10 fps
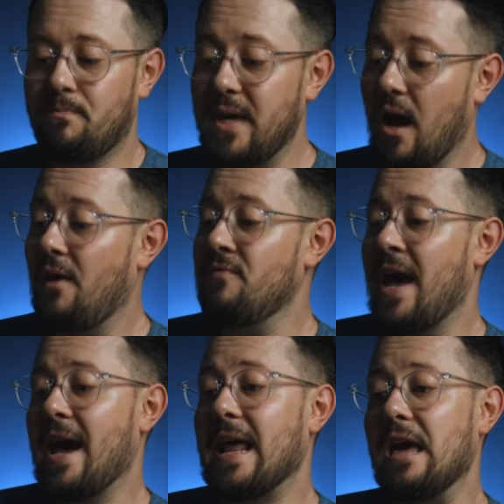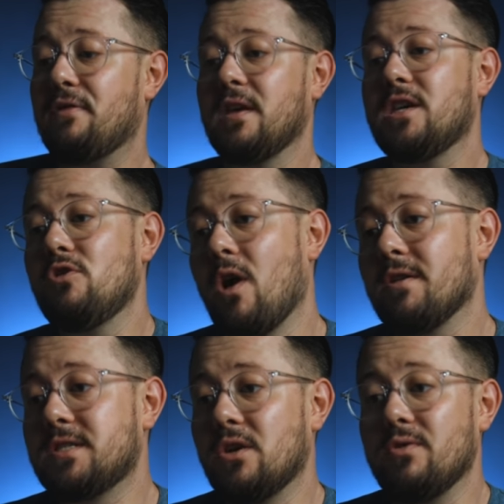Beyond that, I think you
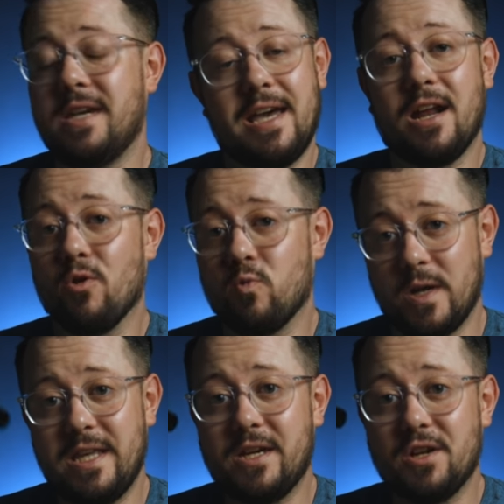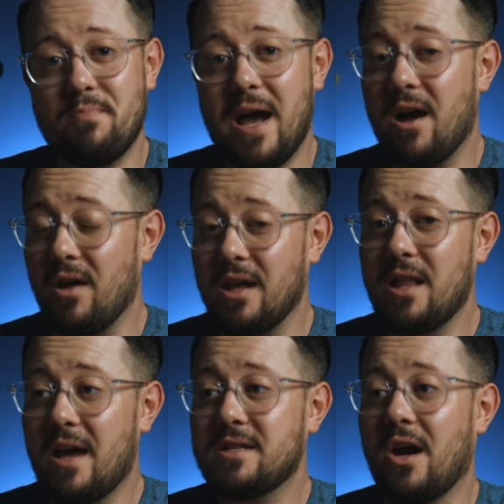also get a really good amount. A
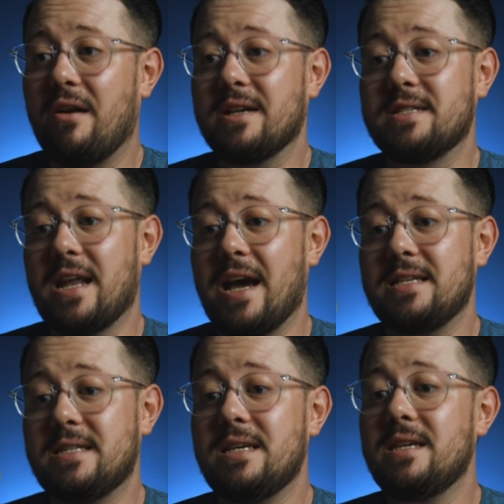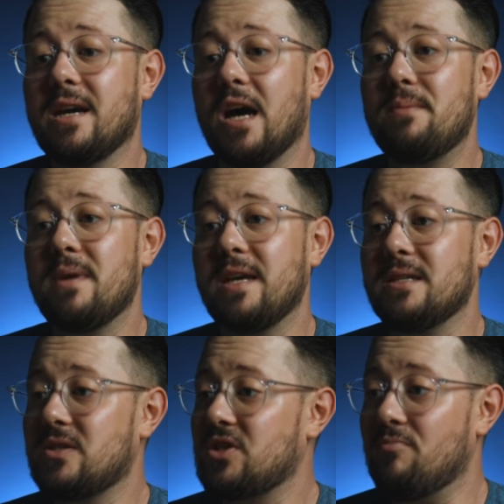lot of tonics that I see come in
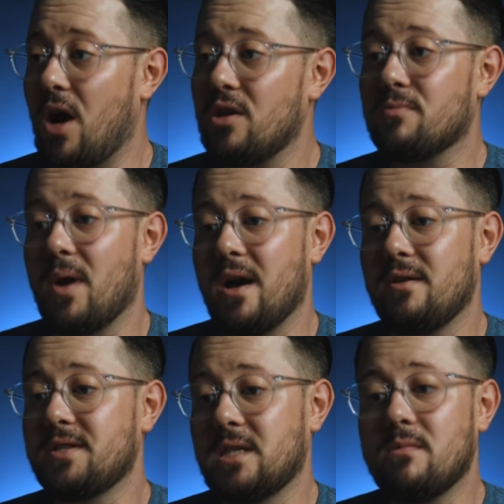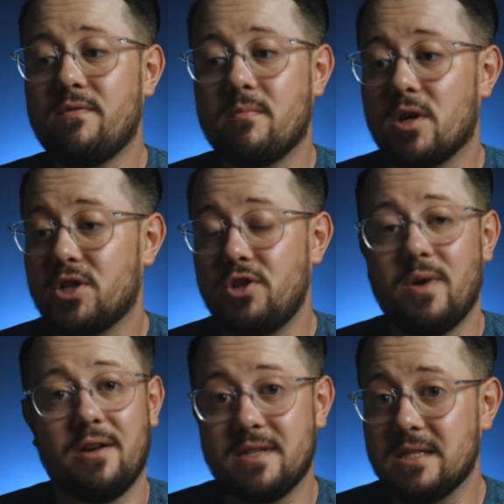in smaller bottles. Some of them are two
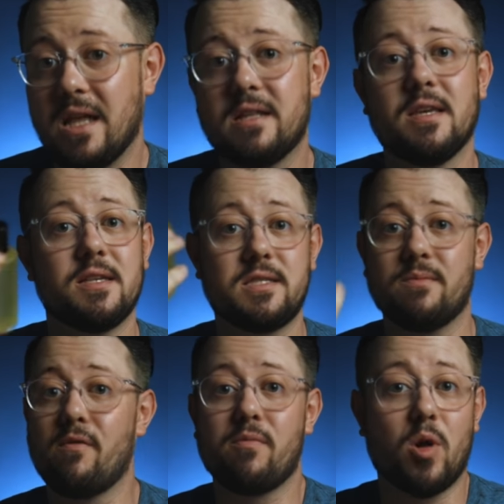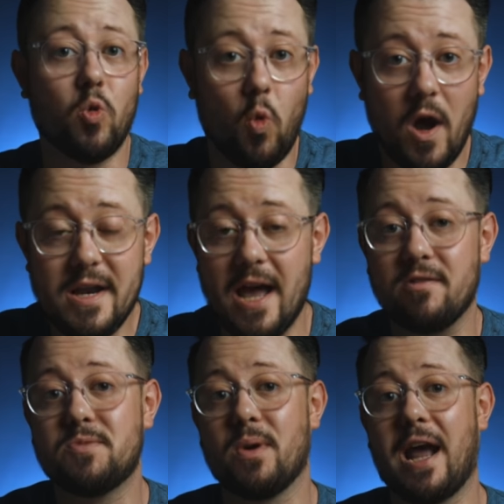ounces like this, some of them are one
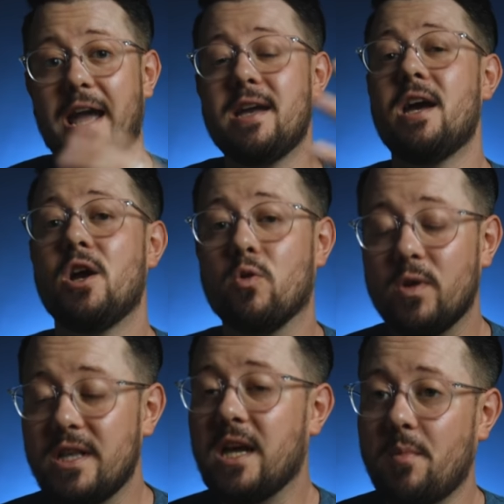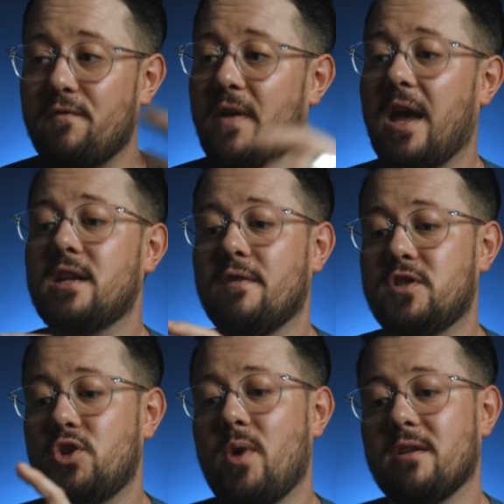ounce, but I really am a fan of
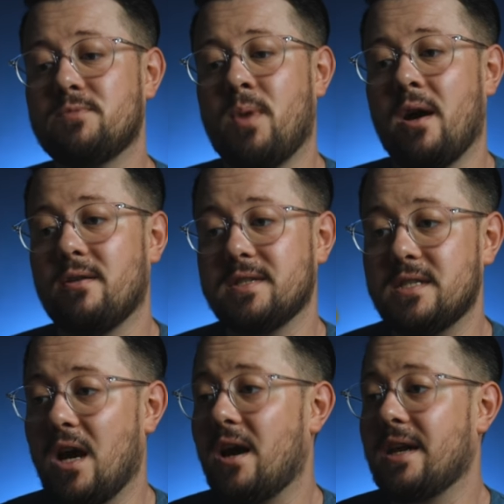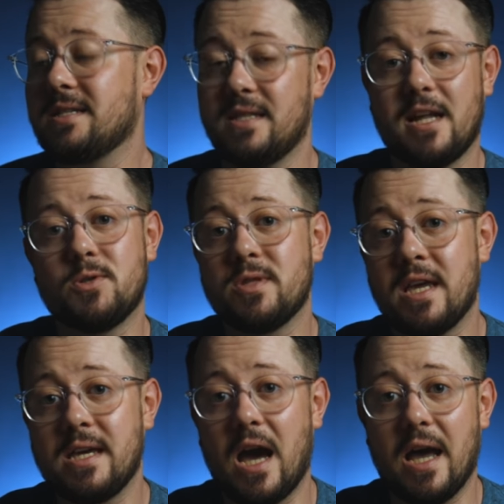two ounce bottles and tonics, and that's what
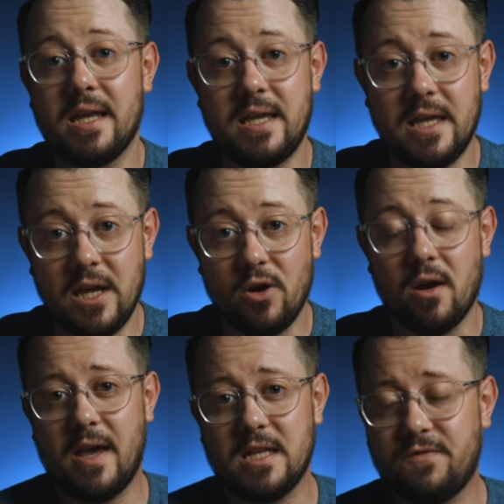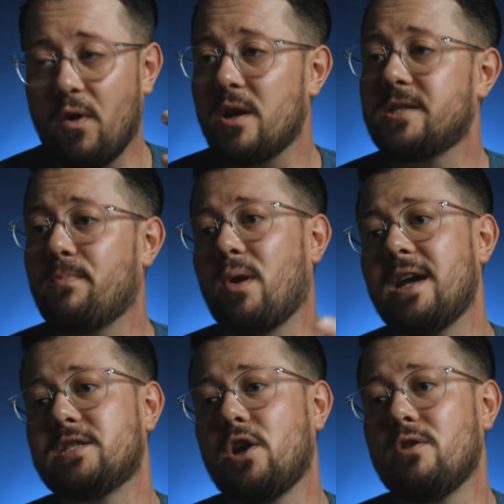they got here. And as far as the
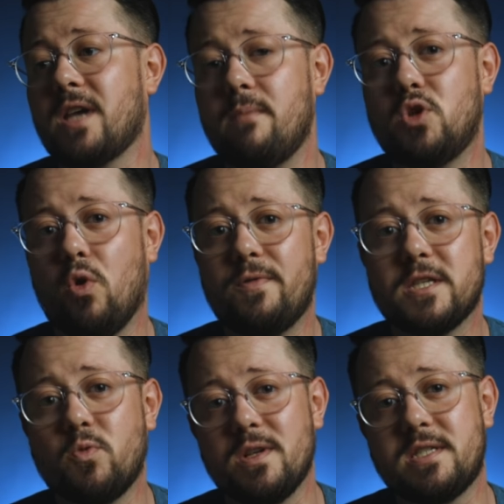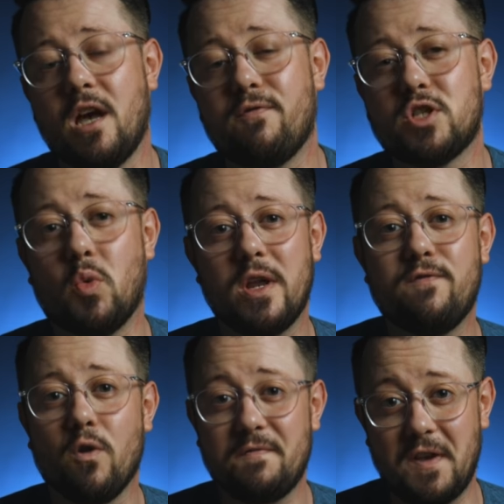price goes, I'm told this will sell for
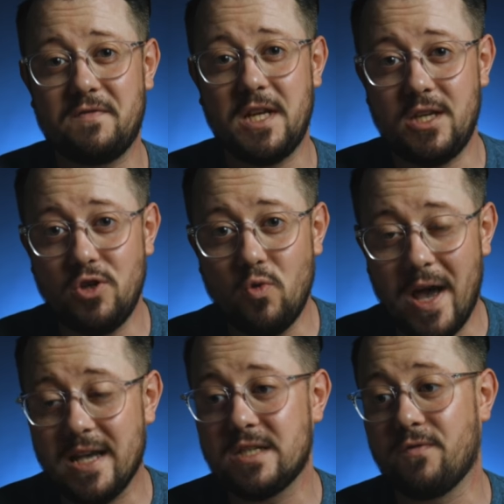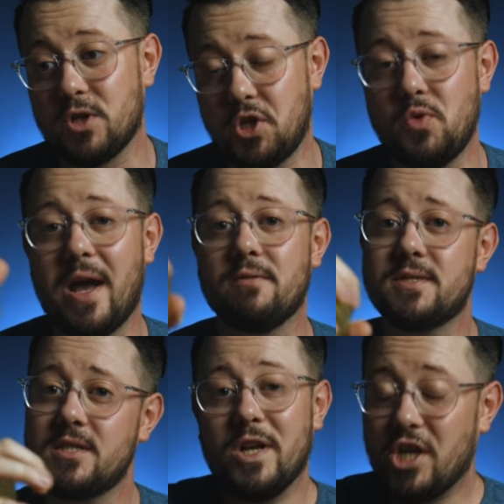$24.50 US for two
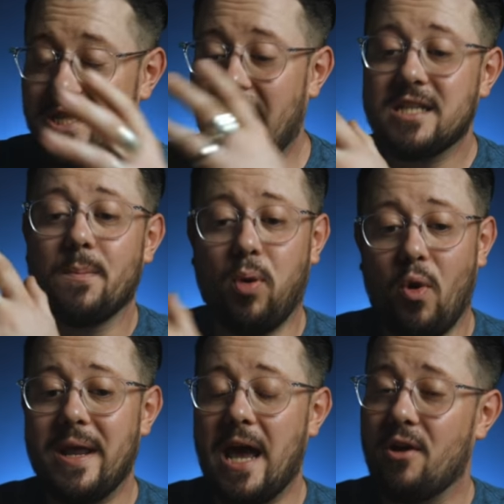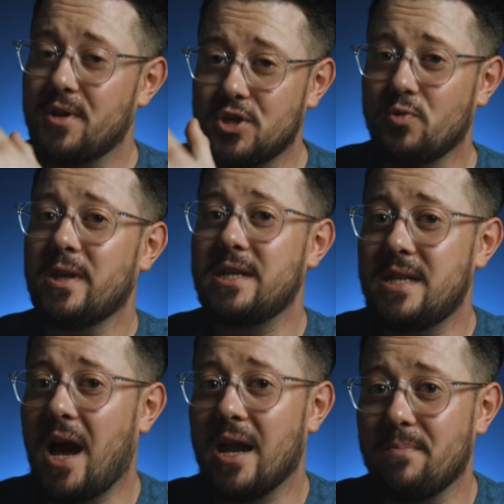ounces, which I'd like to point out is really
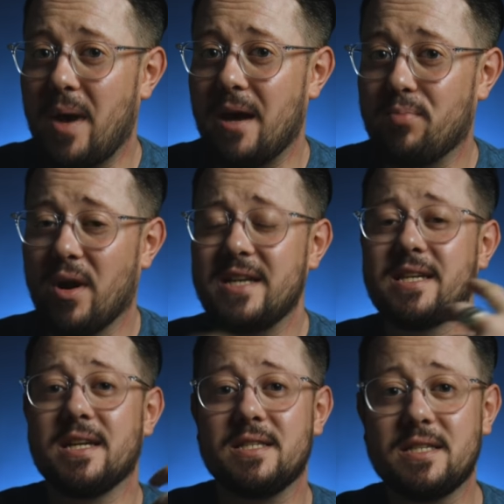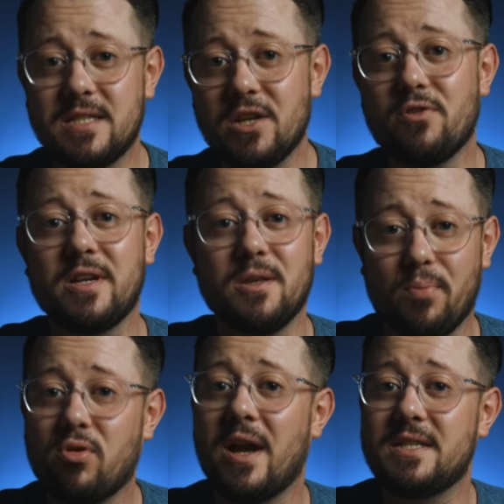not a bad price considering the
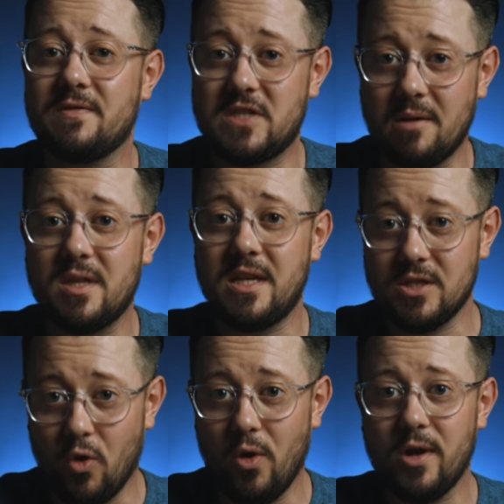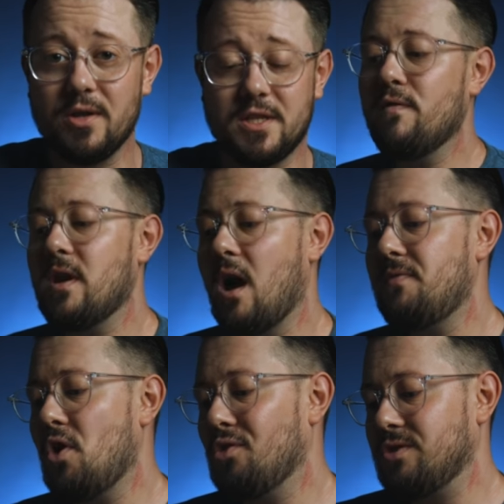price of some of these oils. Moving
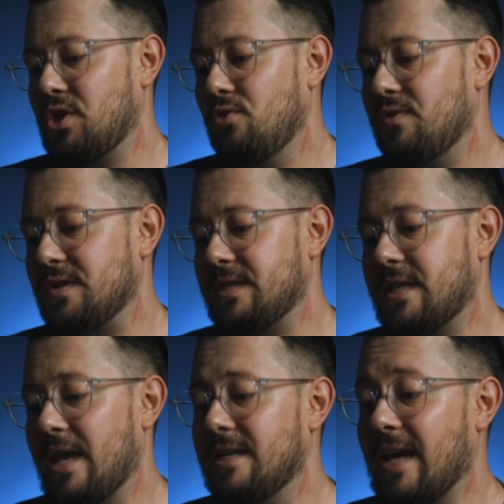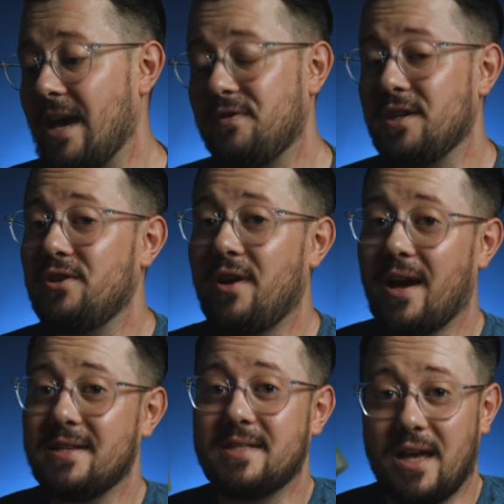on though to the scent, I think you
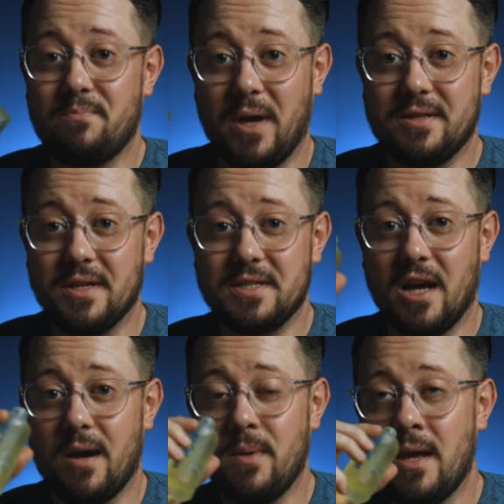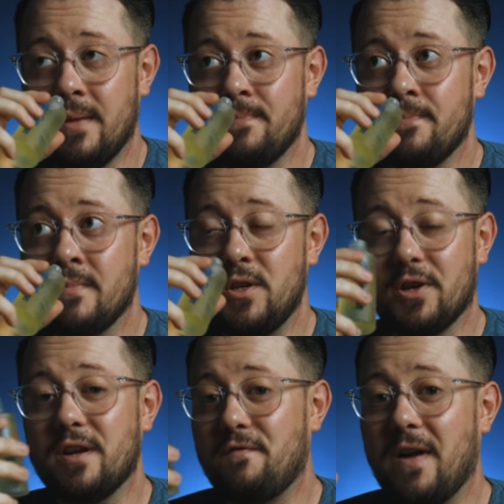guys that picked this up,
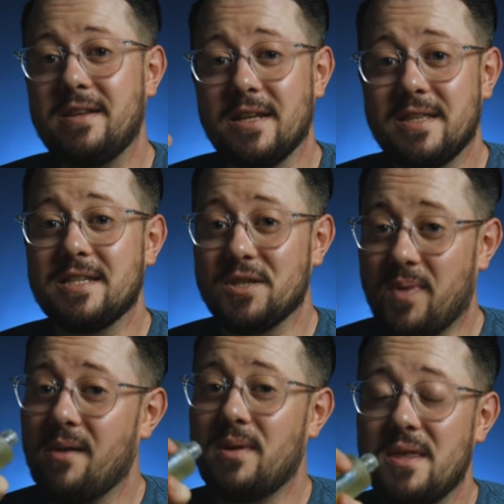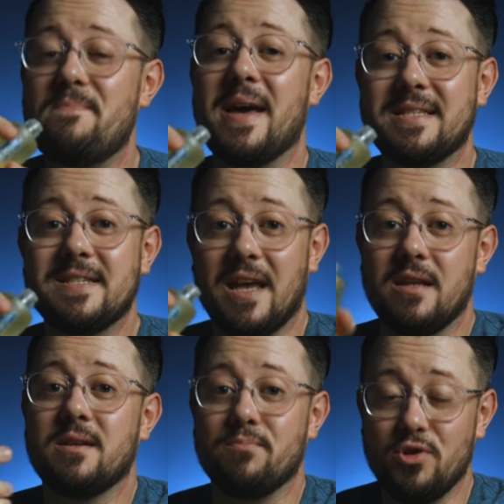you're gonna find that this is probably the best
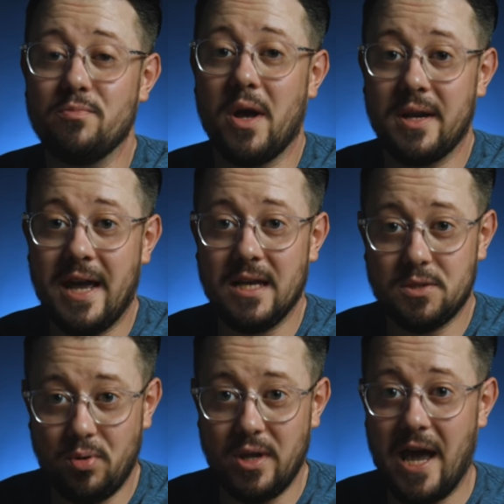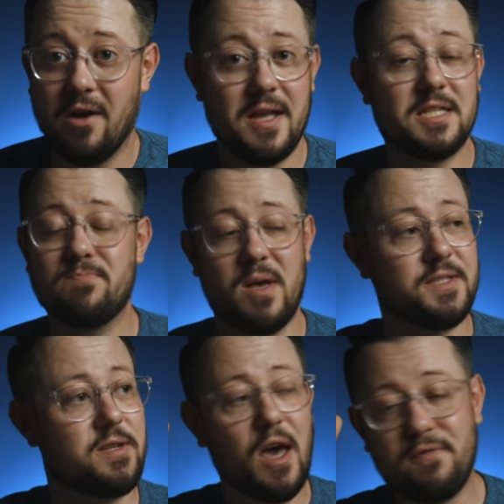scent Blumaan has put out. It
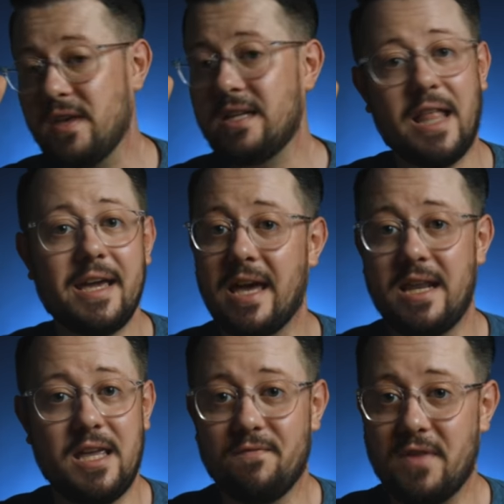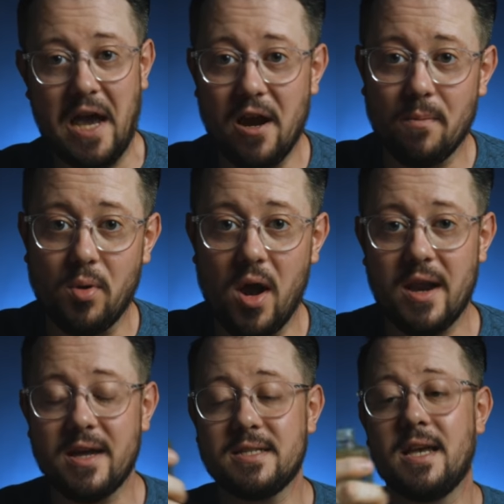smells nothing like any hair
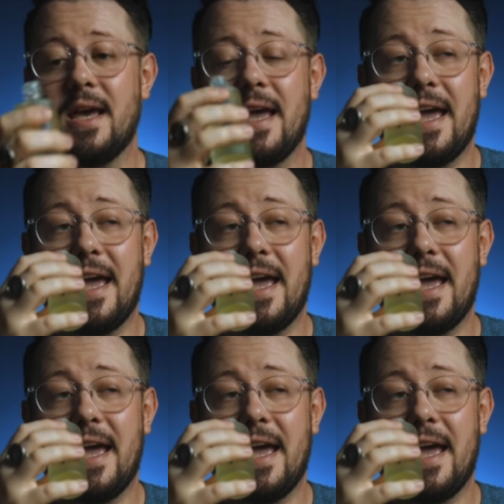products.